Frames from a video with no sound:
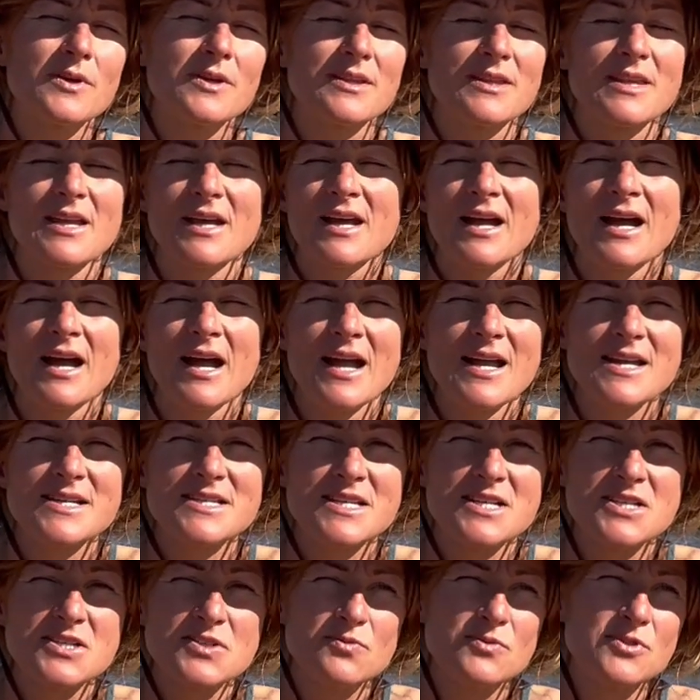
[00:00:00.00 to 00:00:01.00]
the
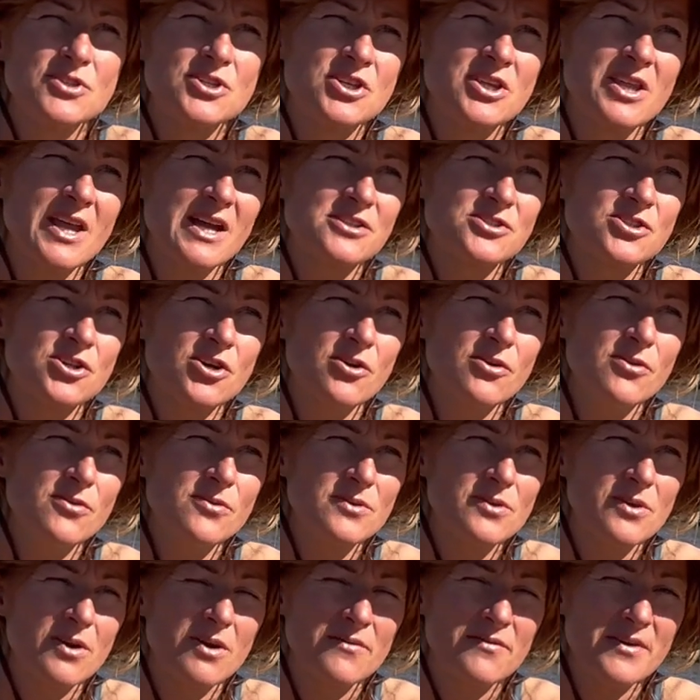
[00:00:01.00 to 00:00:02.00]
crisis which touched all
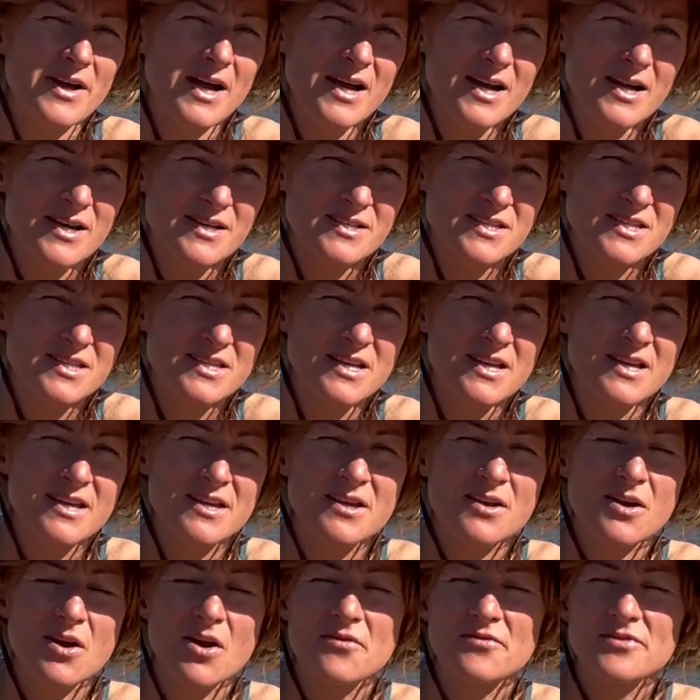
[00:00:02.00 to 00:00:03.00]
of us,
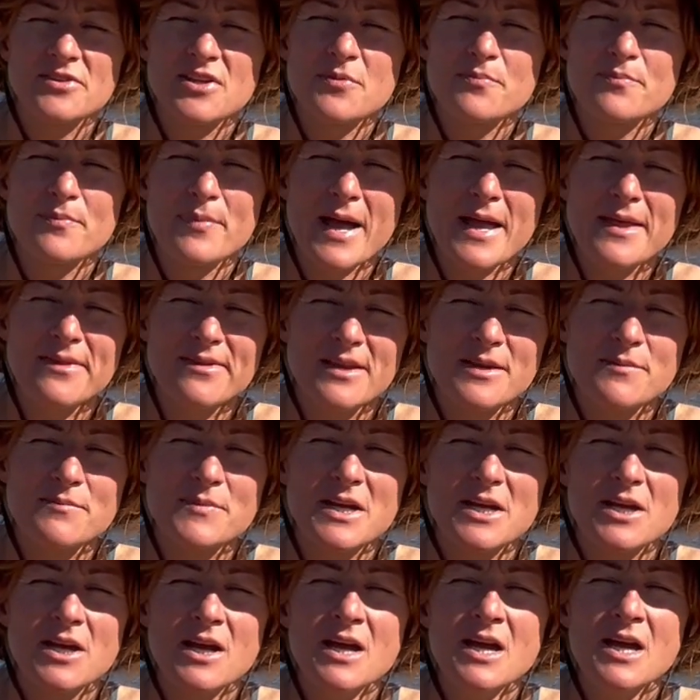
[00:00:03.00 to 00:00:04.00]
of the
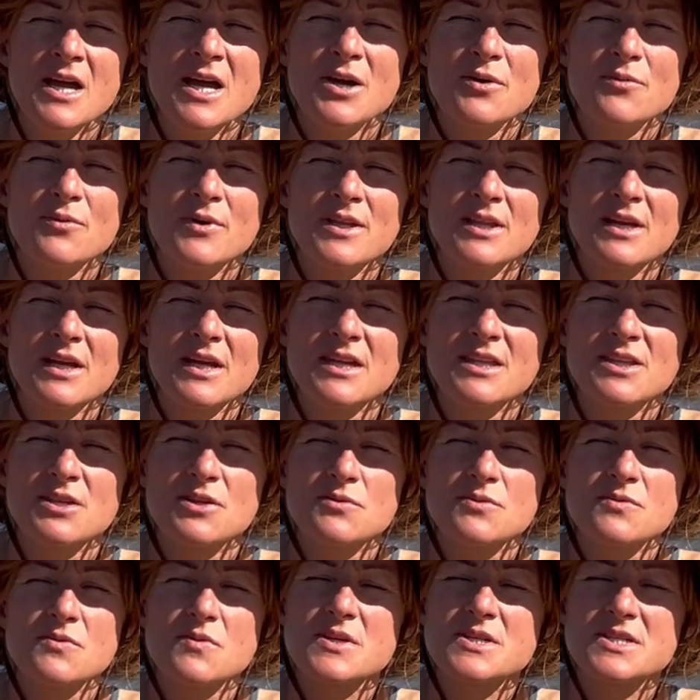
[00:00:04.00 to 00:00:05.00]
pandemic, when it
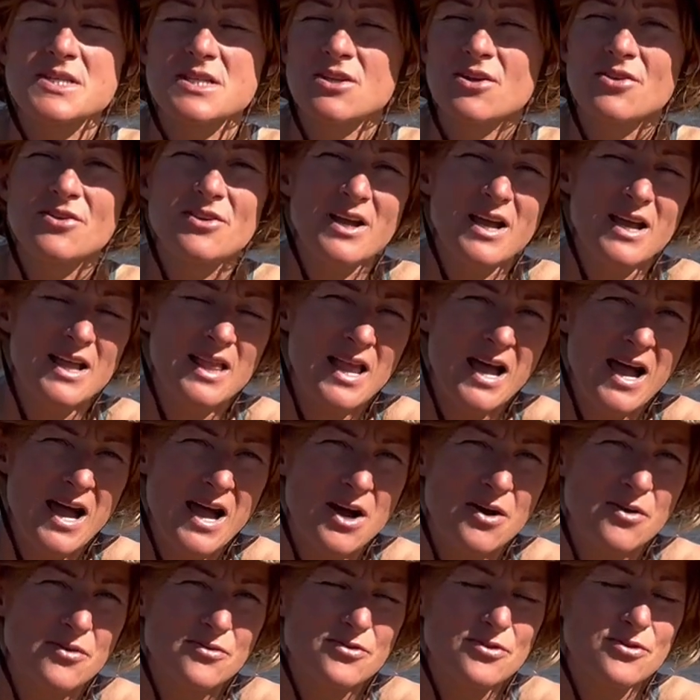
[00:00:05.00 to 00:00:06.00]
was not
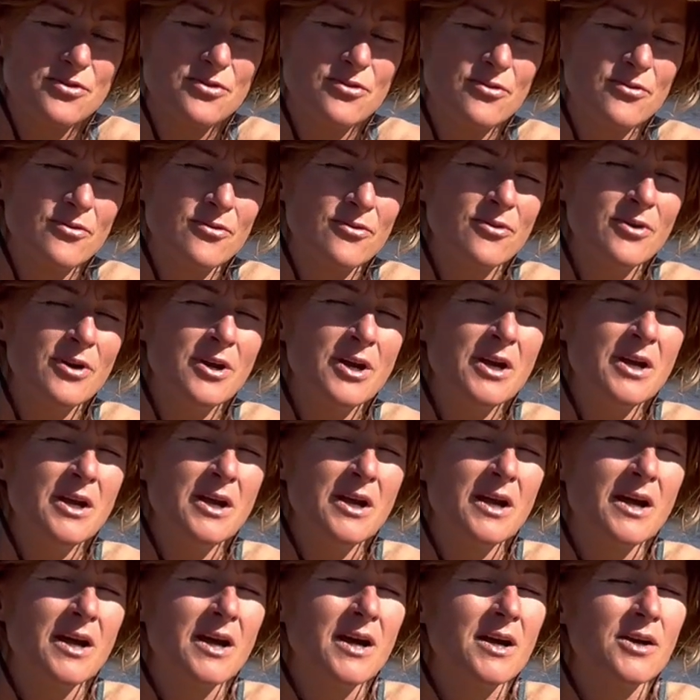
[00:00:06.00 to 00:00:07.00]
allowed to
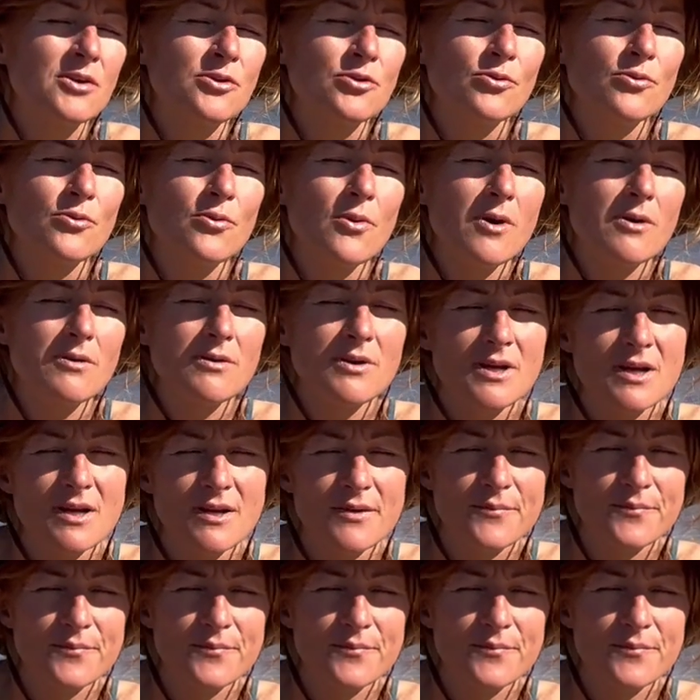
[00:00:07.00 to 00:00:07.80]
walk